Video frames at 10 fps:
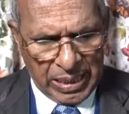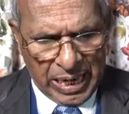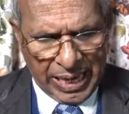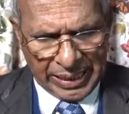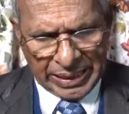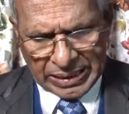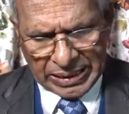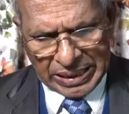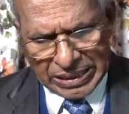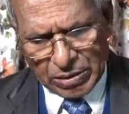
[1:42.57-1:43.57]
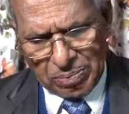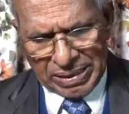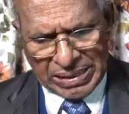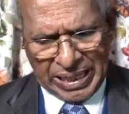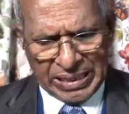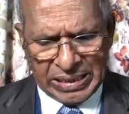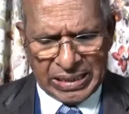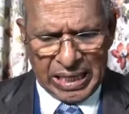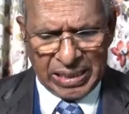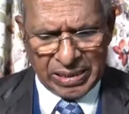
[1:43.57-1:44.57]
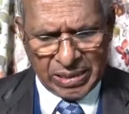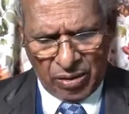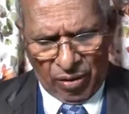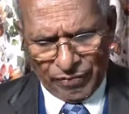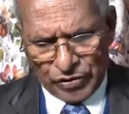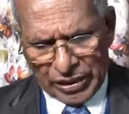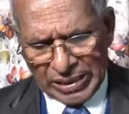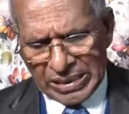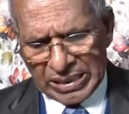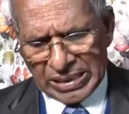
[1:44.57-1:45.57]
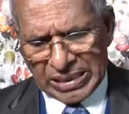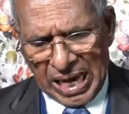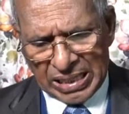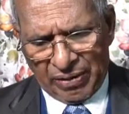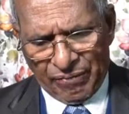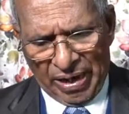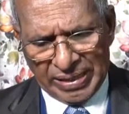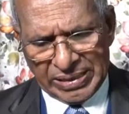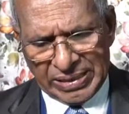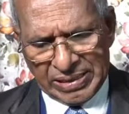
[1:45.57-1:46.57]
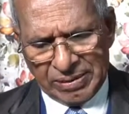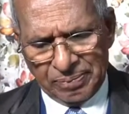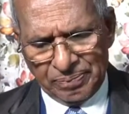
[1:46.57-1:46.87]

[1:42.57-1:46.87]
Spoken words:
And this message tells of Jesus' sacrifice